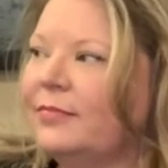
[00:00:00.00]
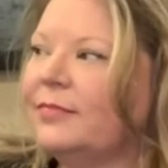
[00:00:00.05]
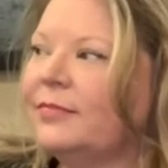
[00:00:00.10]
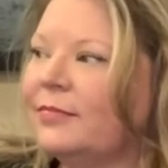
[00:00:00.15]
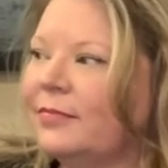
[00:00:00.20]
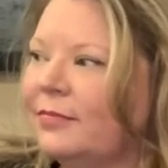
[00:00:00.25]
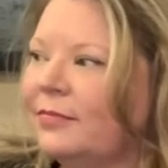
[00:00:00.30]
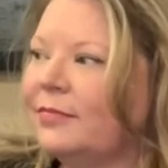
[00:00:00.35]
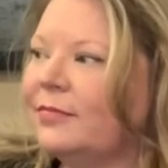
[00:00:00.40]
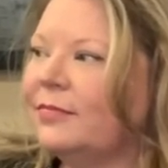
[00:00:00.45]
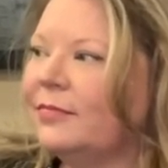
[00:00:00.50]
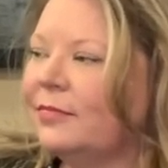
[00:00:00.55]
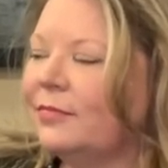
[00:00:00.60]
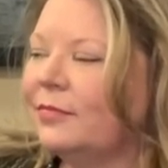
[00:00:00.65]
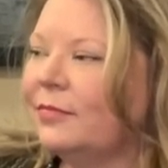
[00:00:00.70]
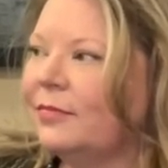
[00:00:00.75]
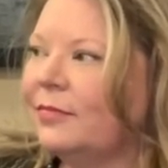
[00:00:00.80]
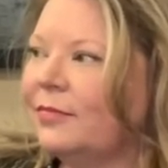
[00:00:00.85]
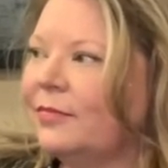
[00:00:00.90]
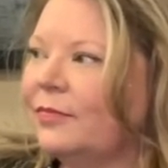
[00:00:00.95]

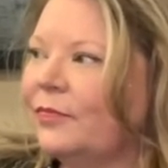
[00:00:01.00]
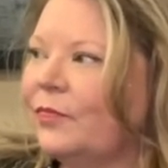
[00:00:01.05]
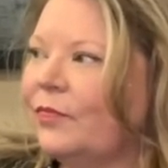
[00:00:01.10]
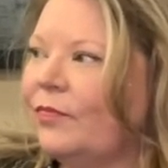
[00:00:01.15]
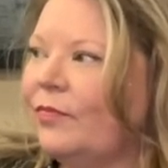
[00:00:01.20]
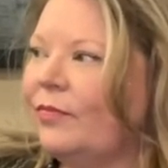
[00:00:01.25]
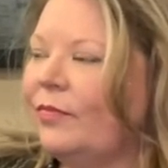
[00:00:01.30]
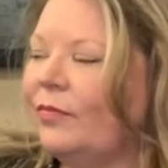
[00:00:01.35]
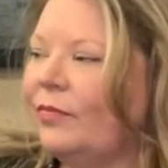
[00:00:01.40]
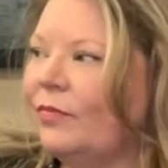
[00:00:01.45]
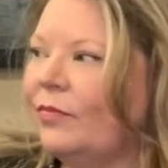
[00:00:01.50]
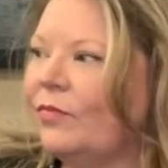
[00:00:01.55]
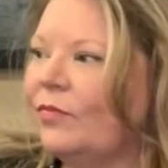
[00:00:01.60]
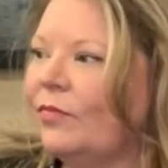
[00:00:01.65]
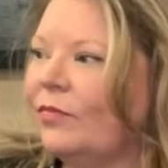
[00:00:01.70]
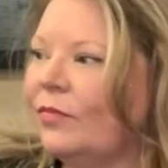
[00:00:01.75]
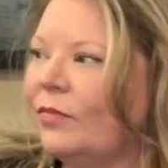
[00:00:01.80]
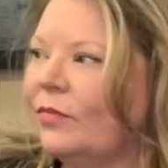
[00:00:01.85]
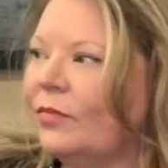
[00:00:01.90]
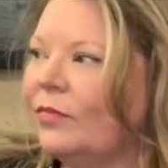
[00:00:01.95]

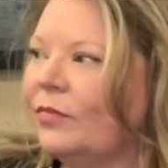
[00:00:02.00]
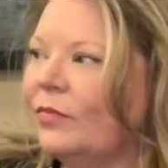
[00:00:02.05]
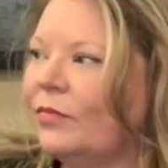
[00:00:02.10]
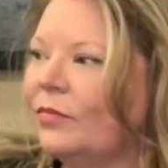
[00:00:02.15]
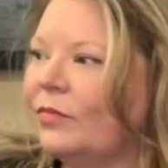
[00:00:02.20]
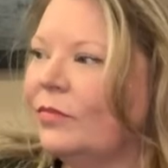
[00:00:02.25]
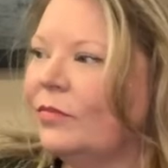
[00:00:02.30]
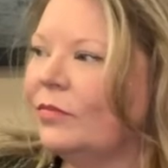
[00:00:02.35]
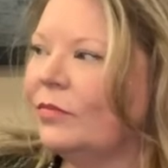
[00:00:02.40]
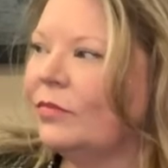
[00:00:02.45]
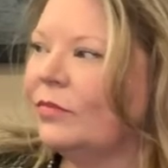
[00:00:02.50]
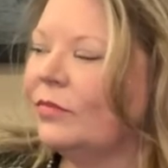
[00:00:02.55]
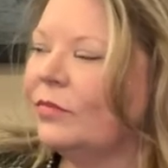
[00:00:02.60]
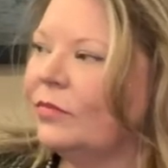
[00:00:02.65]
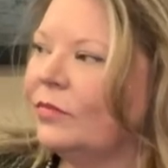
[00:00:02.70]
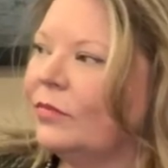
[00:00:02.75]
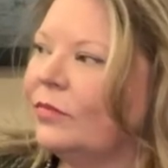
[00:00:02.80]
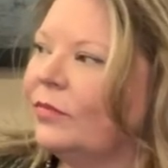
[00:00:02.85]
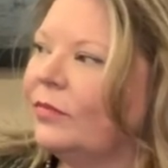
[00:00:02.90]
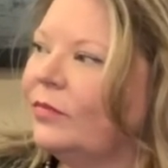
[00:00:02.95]

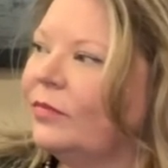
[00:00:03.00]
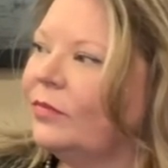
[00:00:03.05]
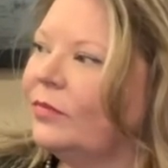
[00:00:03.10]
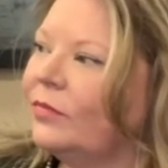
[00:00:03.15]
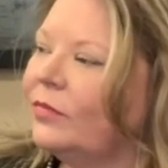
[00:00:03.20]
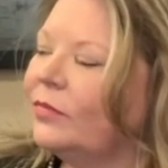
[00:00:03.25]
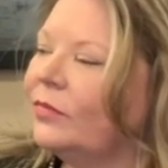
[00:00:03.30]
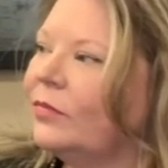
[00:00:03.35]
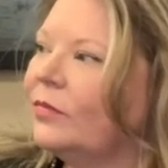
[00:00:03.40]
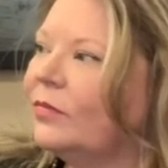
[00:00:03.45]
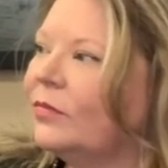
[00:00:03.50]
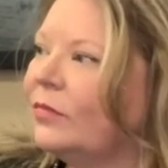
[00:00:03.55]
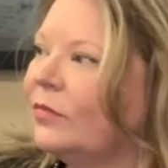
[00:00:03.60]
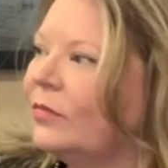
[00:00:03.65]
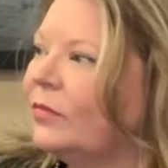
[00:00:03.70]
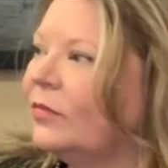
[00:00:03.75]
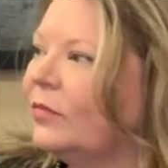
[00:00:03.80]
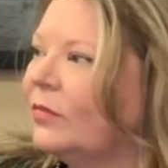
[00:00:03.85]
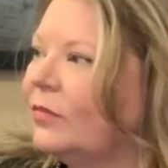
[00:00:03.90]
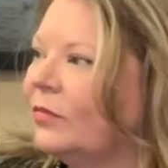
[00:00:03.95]

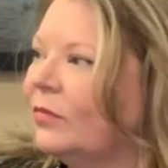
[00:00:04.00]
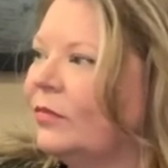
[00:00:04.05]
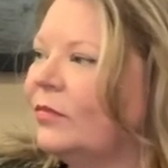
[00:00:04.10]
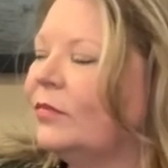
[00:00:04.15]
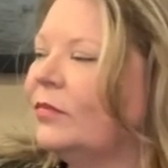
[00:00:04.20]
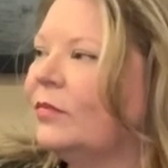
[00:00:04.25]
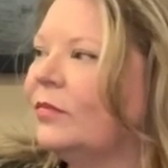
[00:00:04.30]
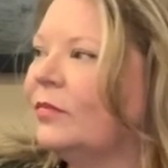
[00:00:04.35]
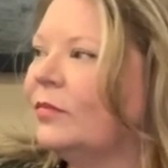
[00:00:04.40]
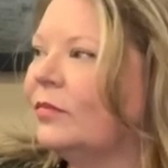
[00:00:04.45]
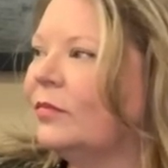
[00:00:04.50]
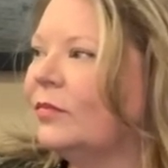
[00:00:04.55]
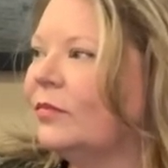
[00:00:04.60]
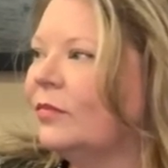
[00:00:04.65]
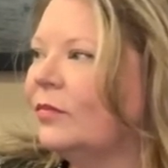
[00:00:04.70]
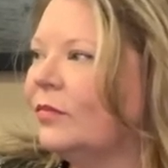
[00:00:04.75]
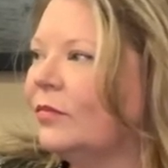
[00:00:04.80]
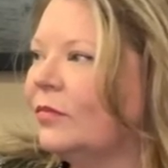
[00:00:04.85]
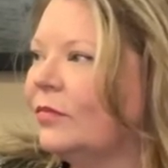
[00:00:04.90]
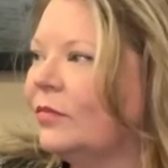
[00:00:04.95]

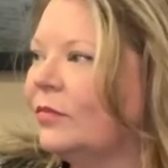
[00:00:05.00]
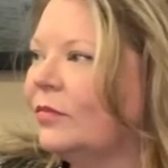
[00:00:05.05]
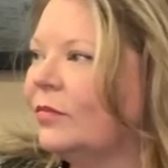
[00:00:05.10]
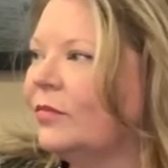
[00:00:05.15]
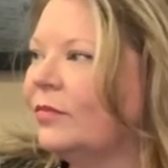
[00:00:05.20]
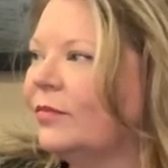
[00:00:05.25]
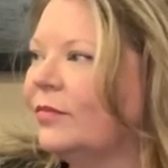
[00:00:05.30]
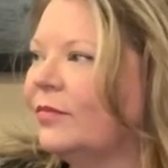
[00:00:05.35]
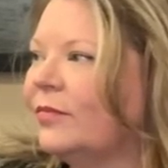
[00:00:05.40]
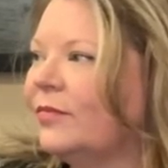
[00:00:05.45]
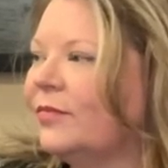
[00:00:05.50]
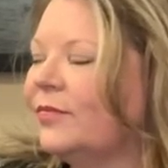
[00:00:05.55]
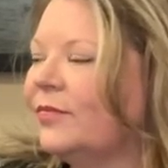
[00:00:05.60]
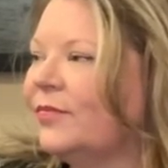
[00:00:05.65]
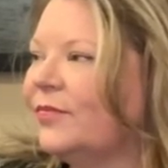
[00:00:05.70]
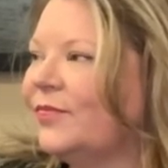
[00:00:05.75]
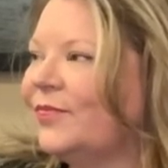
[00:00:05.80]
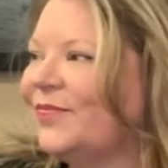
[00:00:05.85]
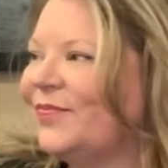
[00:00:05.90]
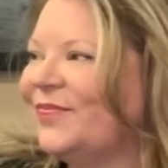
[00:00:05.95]

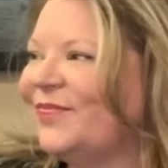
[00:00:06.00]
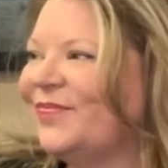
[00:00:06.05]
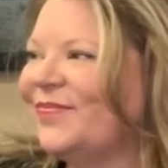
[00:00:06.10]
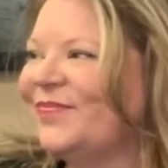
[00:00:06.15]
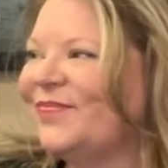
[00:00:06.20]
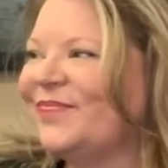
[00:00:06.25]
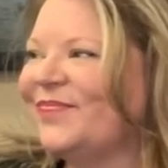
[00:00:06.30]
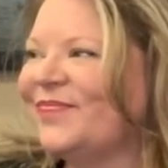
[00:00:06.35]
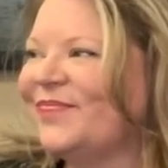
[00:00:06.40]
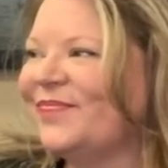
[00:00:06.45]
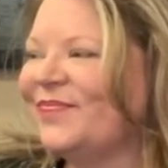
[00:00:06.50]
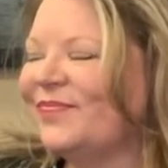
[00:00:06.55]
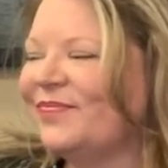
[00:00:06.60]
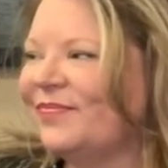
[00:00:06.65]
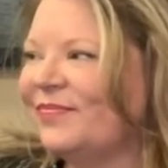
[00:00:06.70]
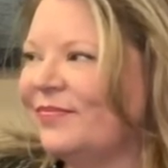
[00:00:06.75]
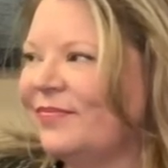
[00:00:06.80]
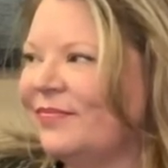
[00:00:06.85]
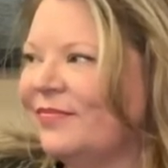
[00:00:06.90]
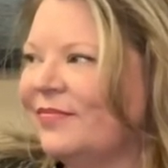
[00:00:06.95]

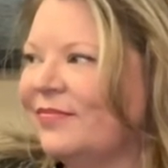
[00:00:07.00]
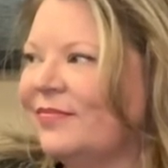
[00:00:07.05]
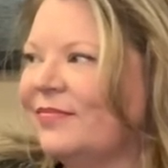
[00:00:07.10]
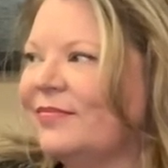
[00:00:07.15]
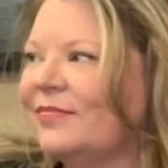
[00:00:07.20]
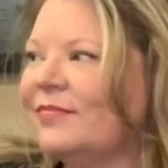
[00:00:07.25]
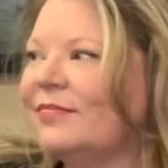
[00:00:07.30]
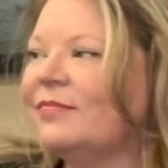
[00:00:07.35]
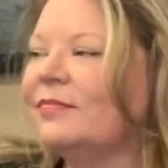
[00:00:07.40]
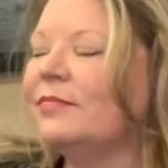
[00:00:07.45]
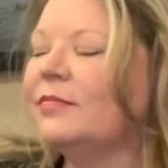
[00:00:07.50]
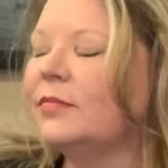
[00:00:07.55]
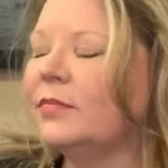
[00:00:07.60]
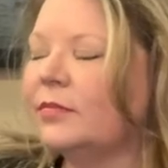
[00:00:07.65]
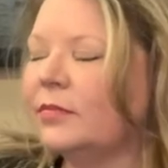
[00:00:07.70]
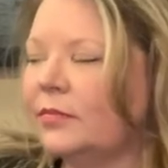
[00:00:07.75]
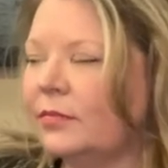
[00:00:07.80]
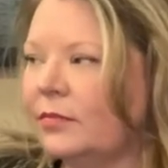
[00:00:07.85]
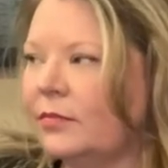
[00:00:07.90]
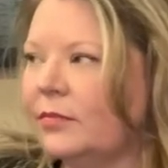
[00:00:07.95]
(not speaking)